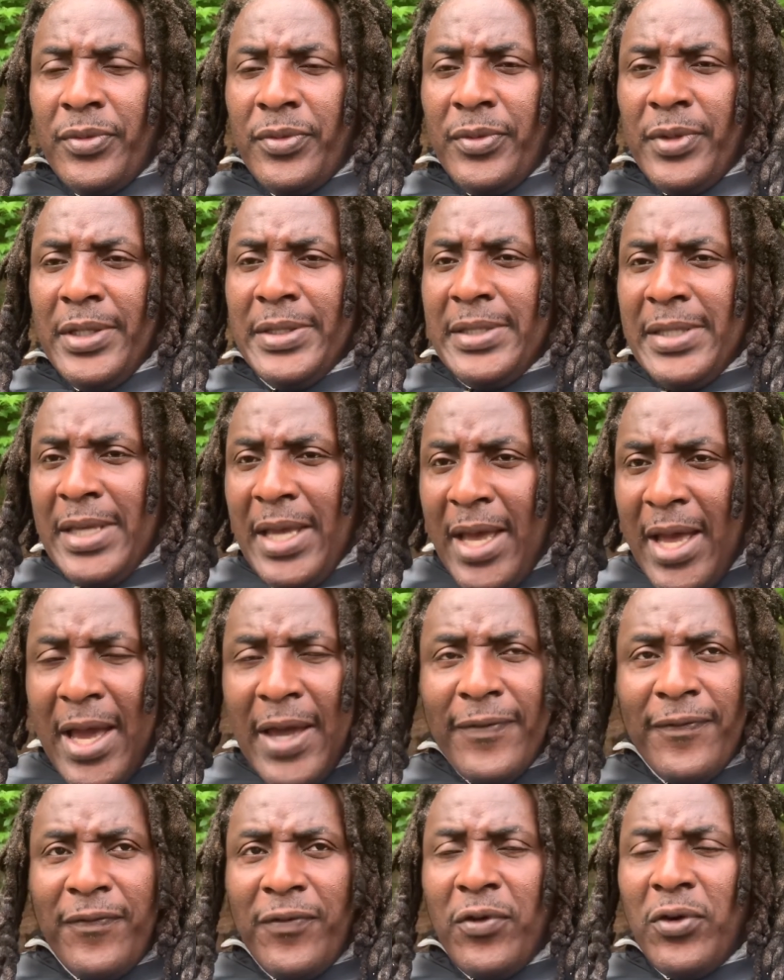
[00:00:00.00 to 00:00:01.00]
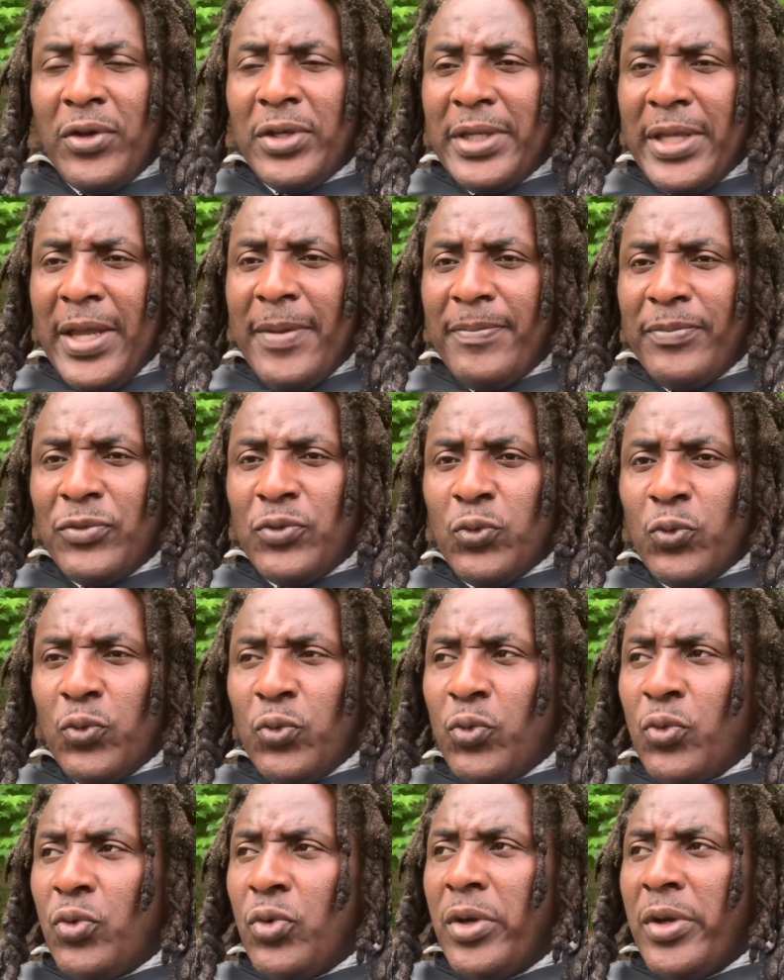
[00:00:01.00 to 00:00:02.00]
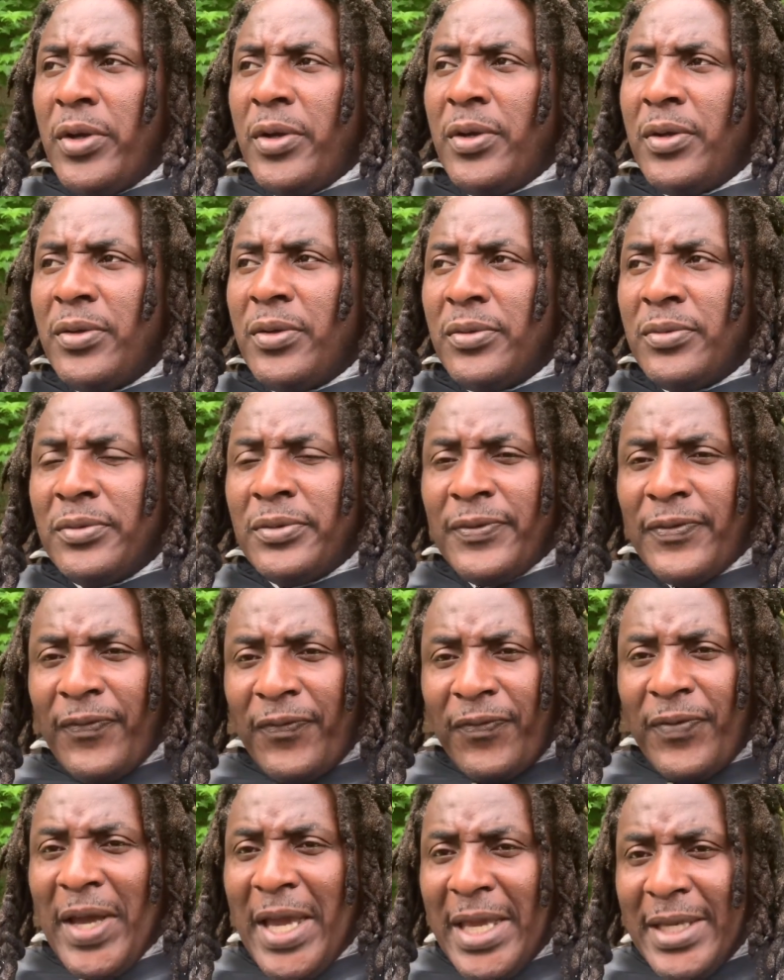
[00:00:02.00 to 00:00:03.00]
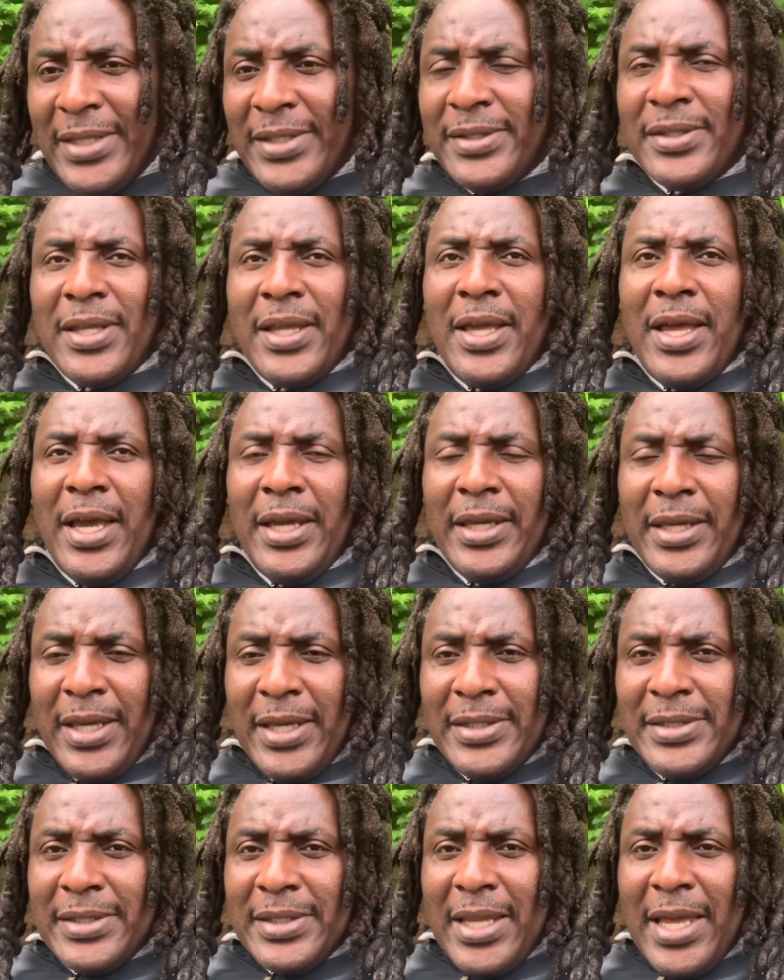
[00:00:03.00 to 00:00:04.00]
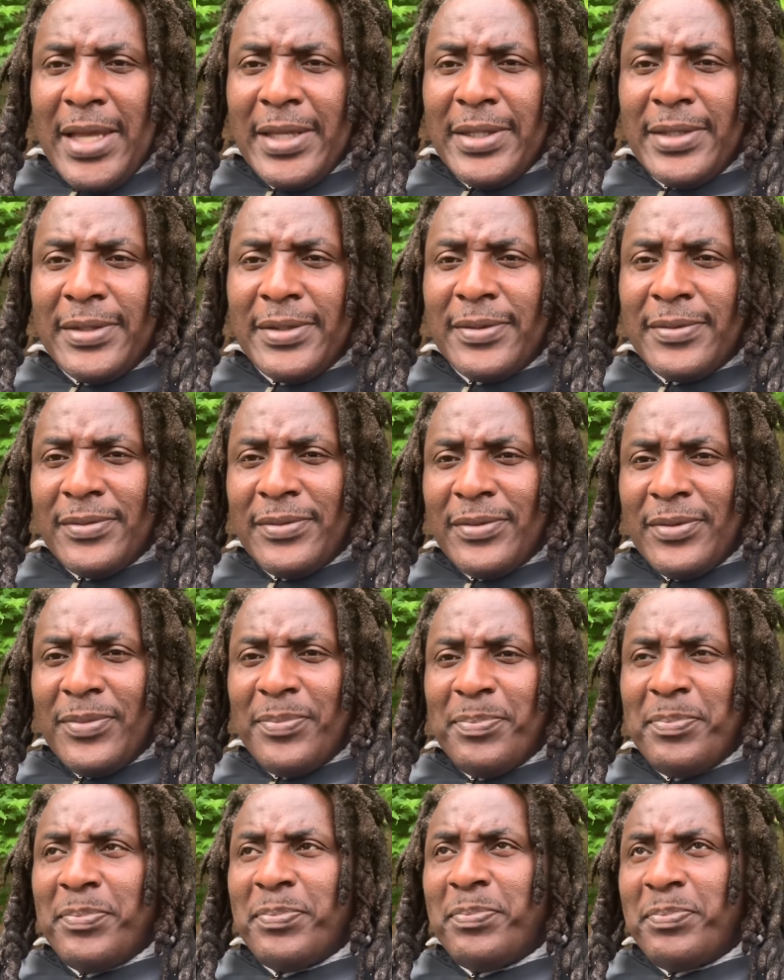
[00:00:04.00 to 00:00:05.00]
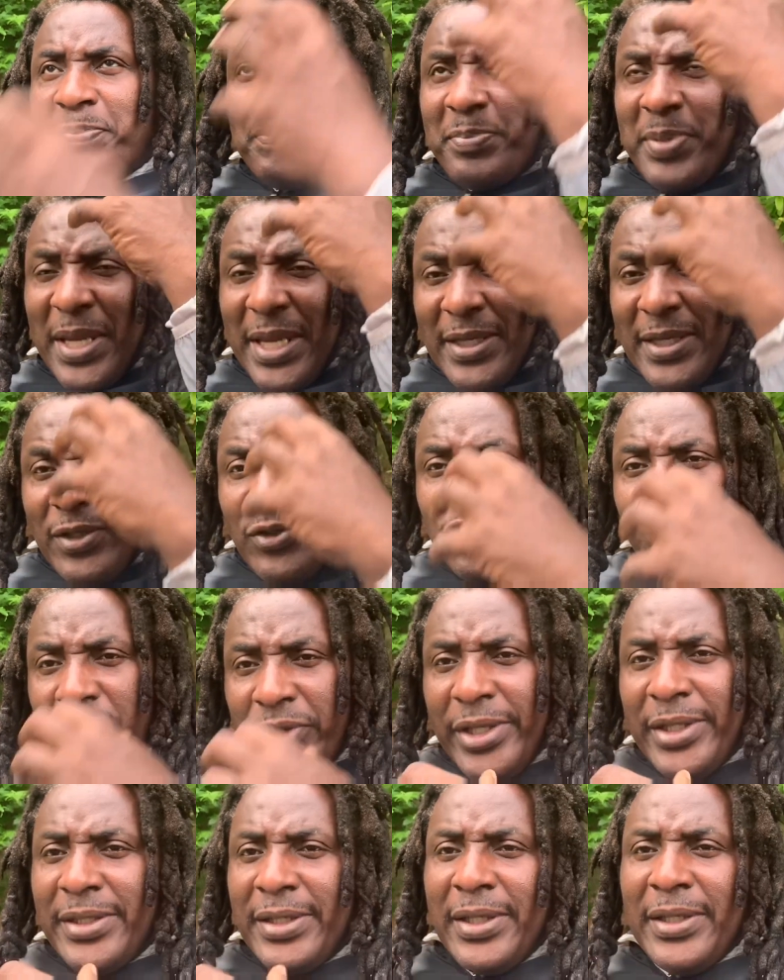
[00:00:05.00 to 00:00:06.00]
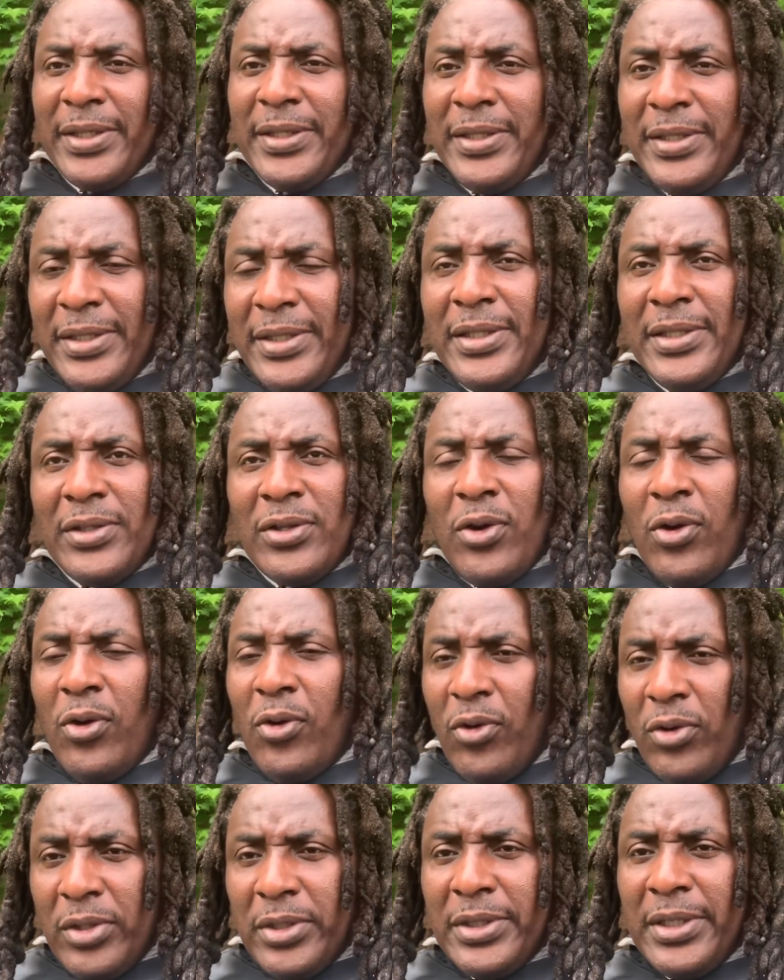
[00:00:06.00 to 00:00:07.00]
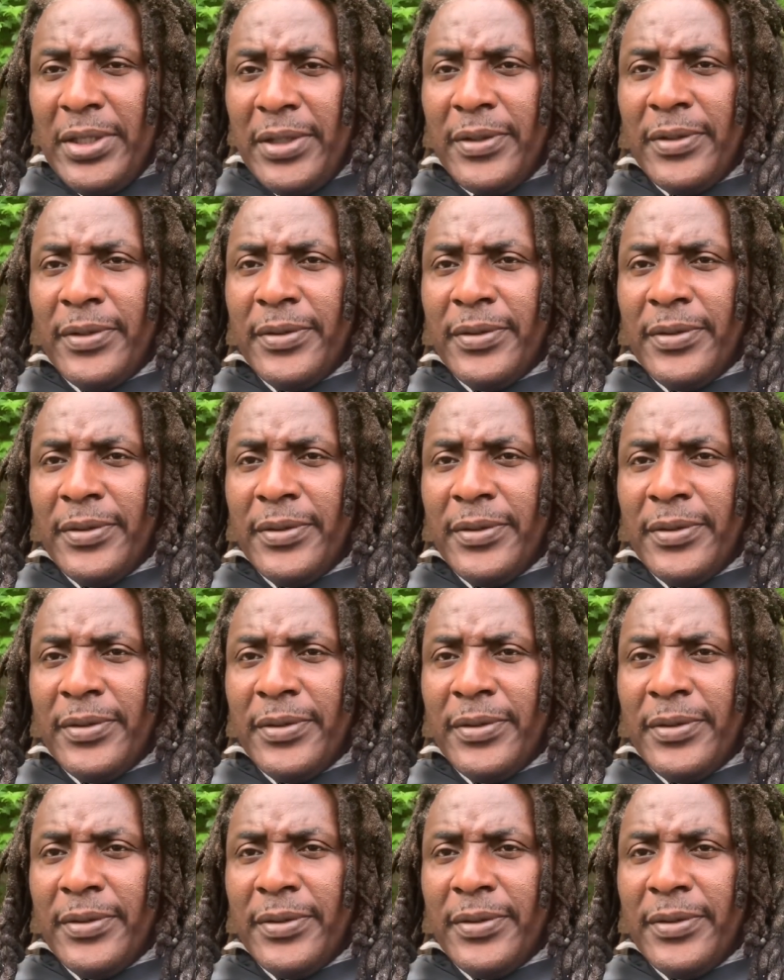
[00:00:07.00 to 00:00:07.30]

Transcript: It's hard for them to fight against that penetrating heat all day.